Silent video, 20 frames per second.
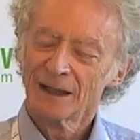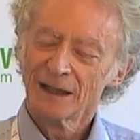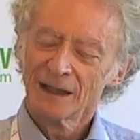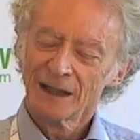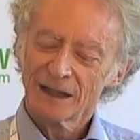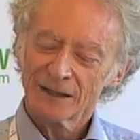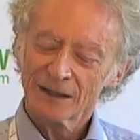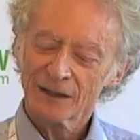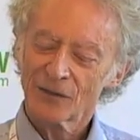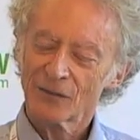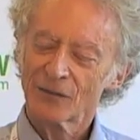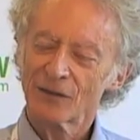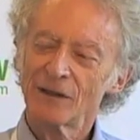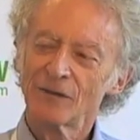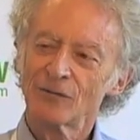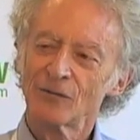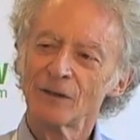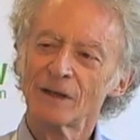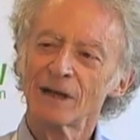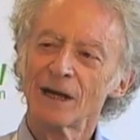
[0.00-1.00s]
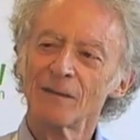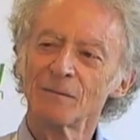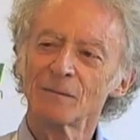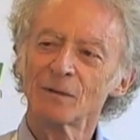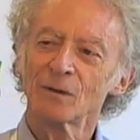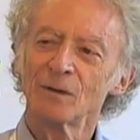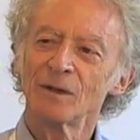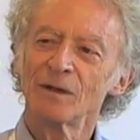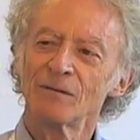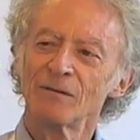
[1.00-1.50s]
So if we come
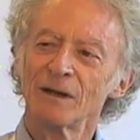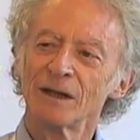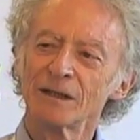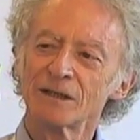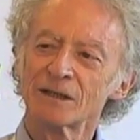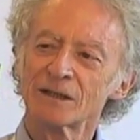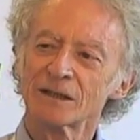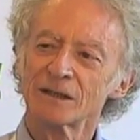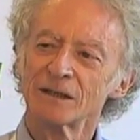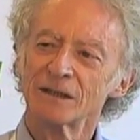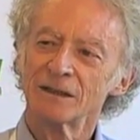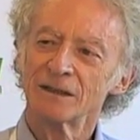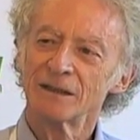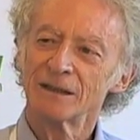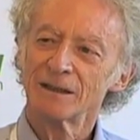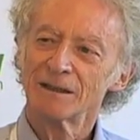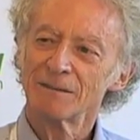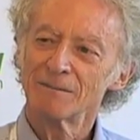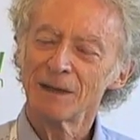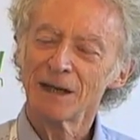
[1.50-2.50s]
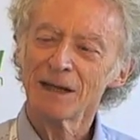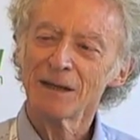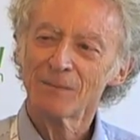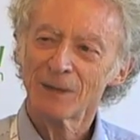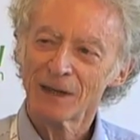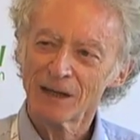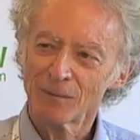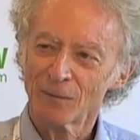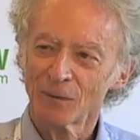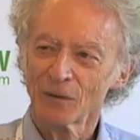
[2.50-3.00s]
to innovation, many
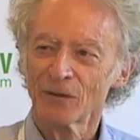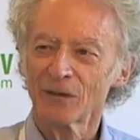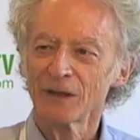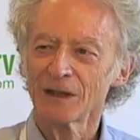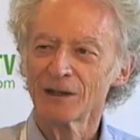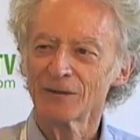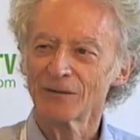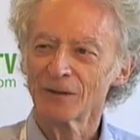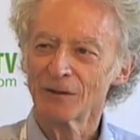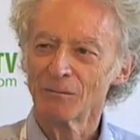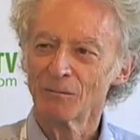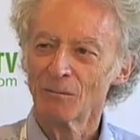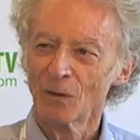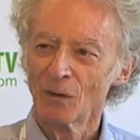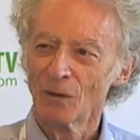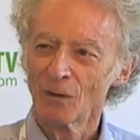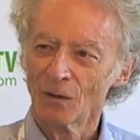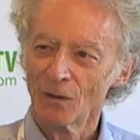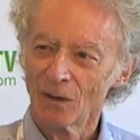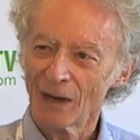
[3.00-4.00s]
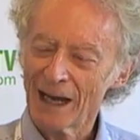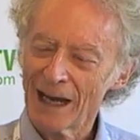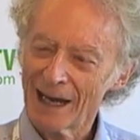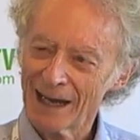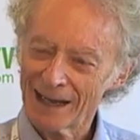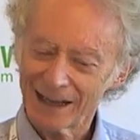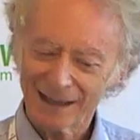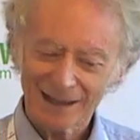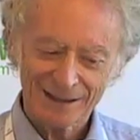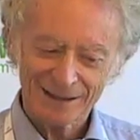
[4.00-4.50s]
people think of it more
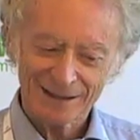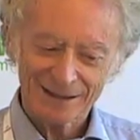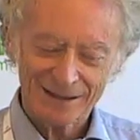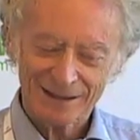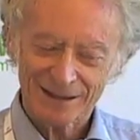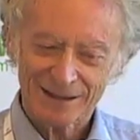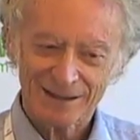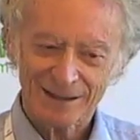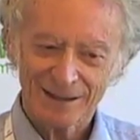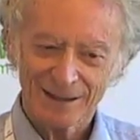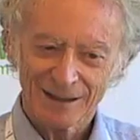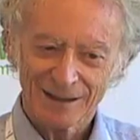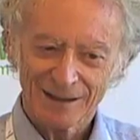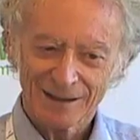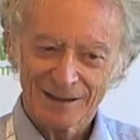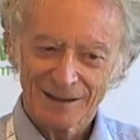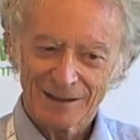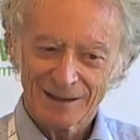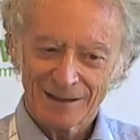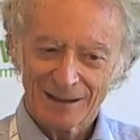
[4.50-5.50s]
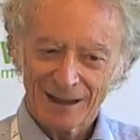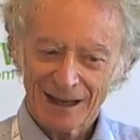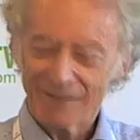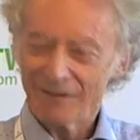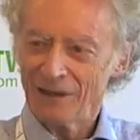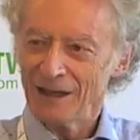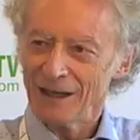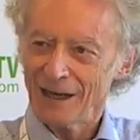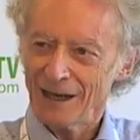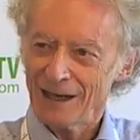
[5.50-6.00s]
as
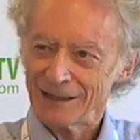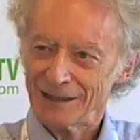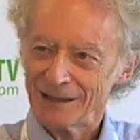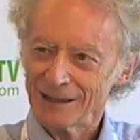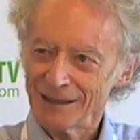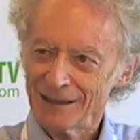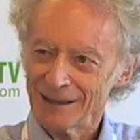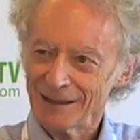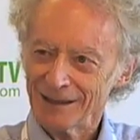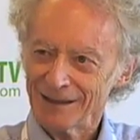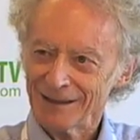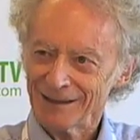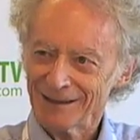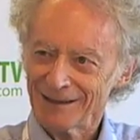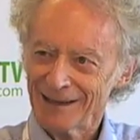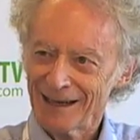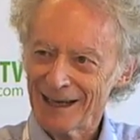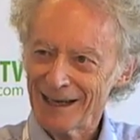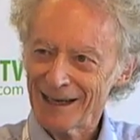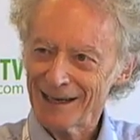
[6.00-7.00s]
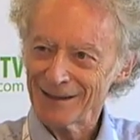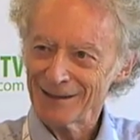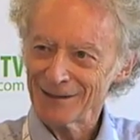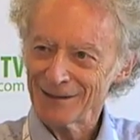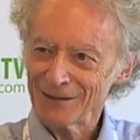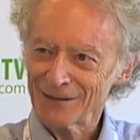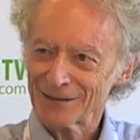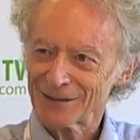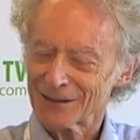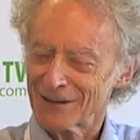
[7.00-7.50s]
having an idea,
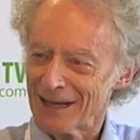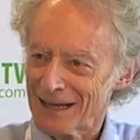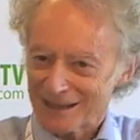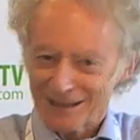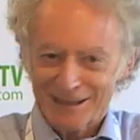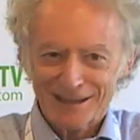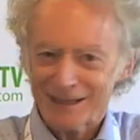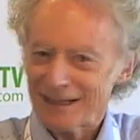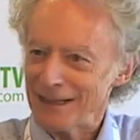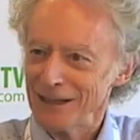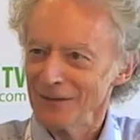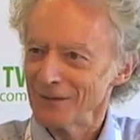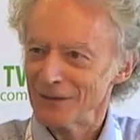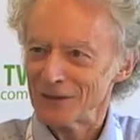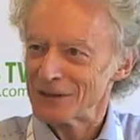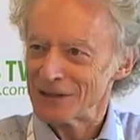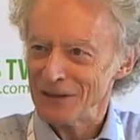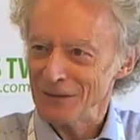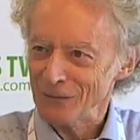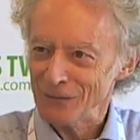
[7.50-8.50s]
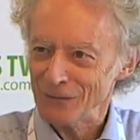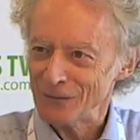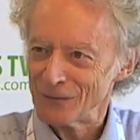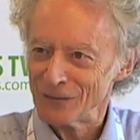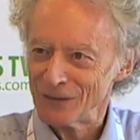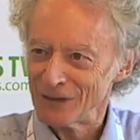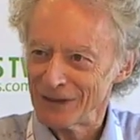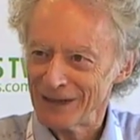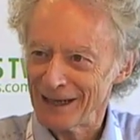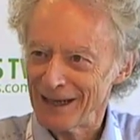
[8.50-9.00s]
and that's
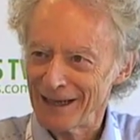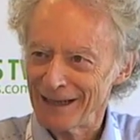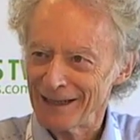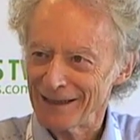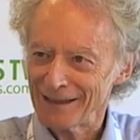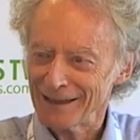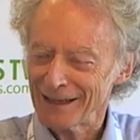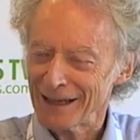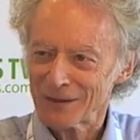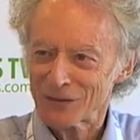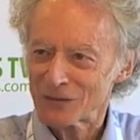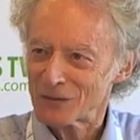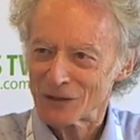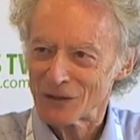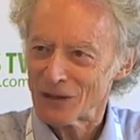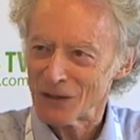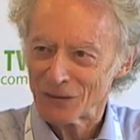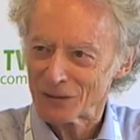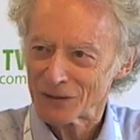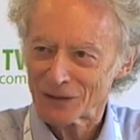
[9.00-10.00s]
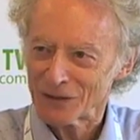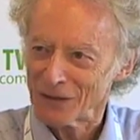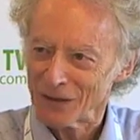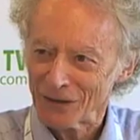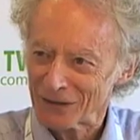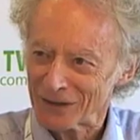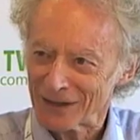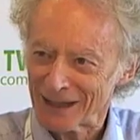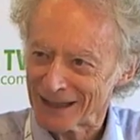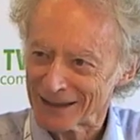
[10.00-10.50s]
innovative. And the answer is no, it's
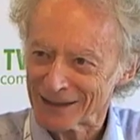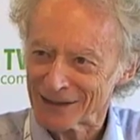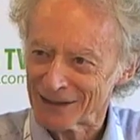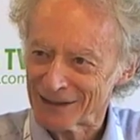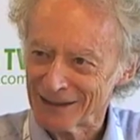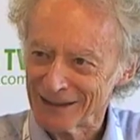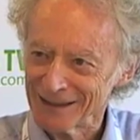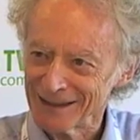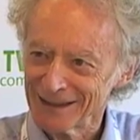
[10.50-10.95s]
not, actually.